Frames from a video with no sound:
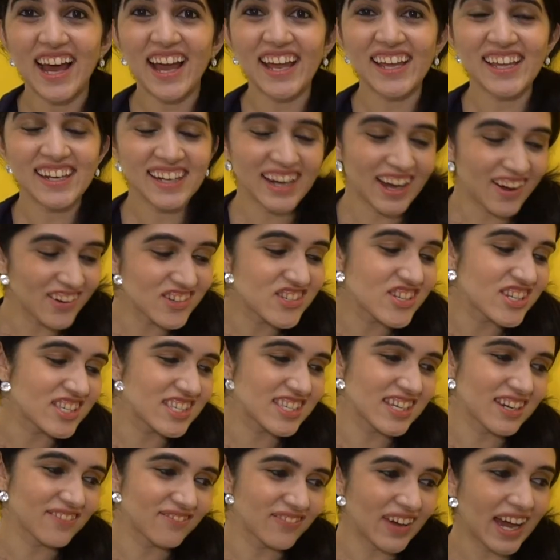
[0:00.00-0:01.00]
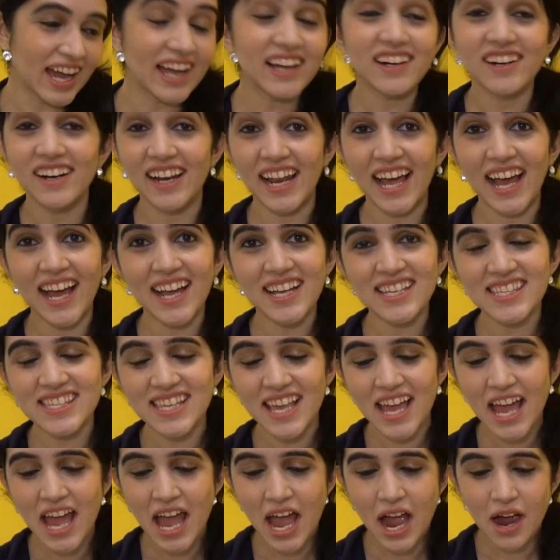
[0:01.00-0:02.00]
I can now just sit back,
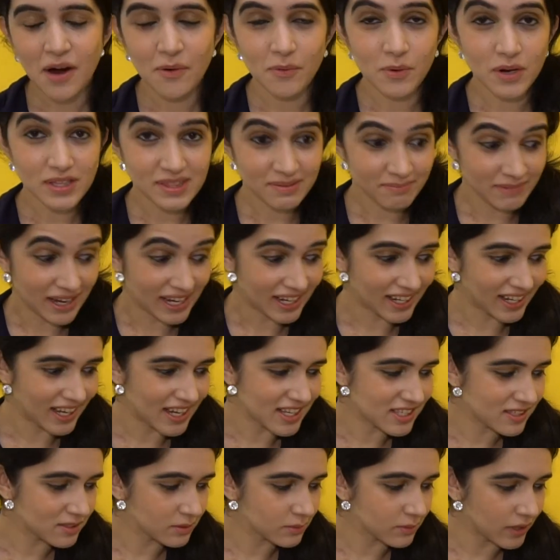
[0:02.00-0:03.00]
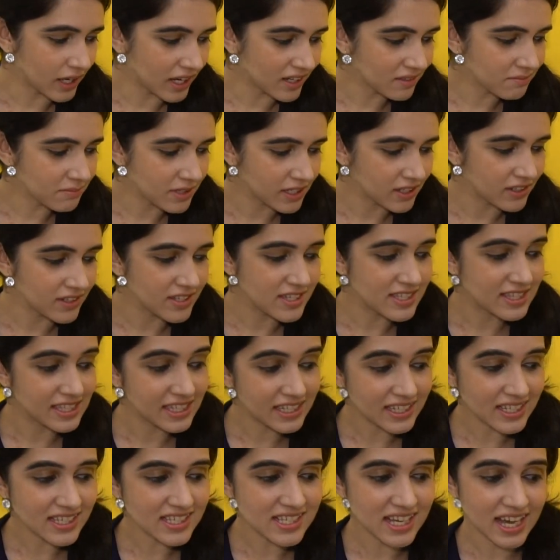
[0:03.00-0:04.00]
relax with my glass of wine, because
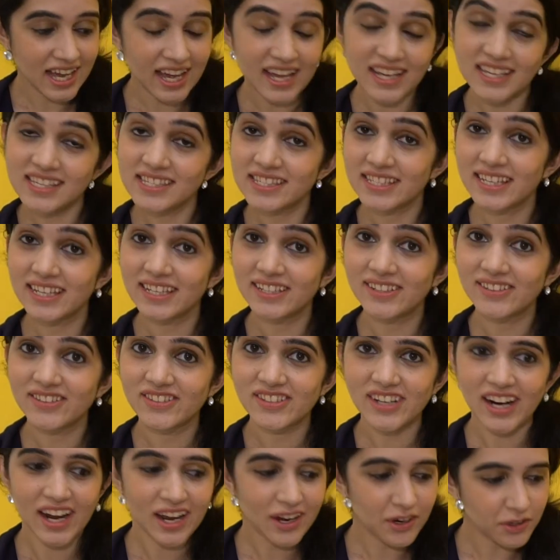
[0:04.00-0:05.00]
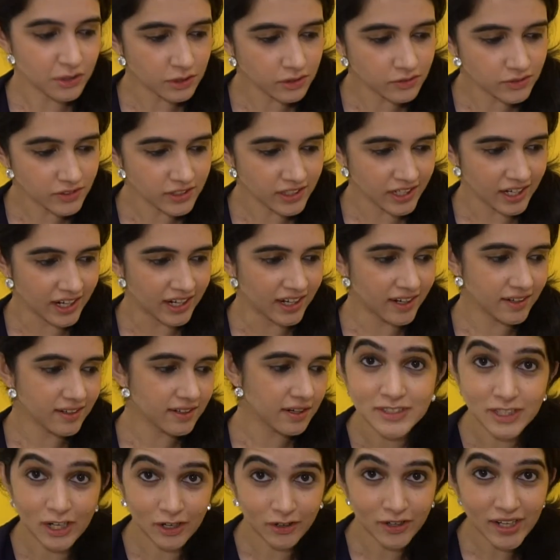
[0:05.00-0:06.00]
these guys need to dry overnight.
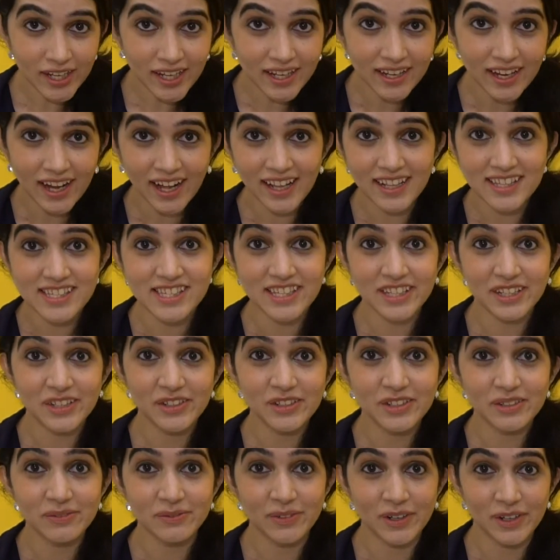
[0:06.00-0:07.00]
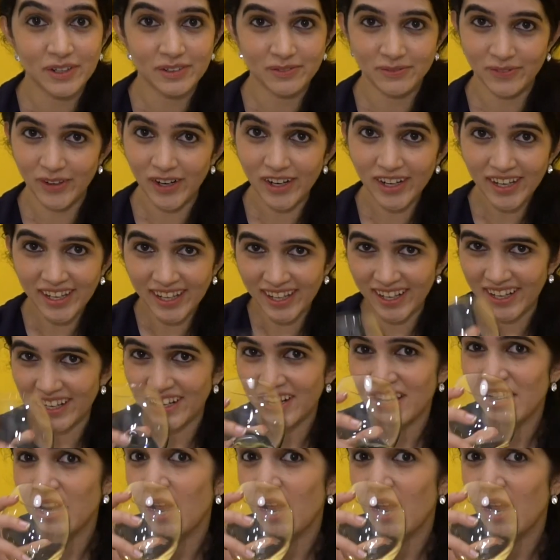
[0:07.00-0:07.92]
Okay, I'll see you tomorrow morning.